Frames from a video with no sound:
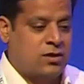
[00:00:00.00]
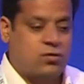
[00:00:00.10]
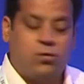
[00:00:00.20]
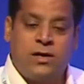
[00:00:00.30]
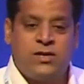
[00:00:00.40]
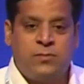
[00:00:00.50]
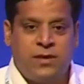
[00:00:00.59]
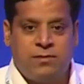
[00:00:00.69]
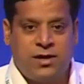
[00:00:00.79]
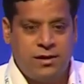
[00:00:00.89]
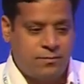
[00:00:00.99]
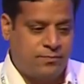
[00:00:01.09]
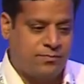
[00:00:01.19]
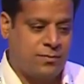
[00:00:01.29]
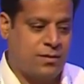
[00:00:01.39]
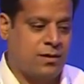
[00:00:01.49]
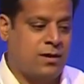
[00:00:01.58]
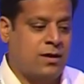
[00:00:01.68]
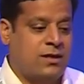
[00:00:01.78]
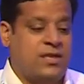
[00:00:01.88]
So what is PMDD?
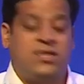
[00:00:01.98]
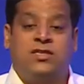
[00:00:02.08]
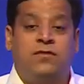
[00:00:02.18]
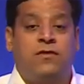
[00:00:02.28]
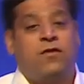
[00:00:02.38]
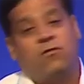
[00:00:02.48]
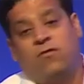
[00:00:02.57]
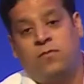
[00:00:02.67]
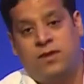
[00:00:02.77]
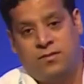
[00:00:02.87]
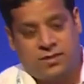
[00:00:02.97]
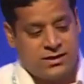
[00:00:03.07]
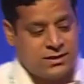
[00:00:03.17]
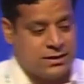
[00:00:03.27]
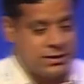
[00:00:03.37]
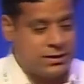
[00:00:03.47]
That's a severe form of PMS.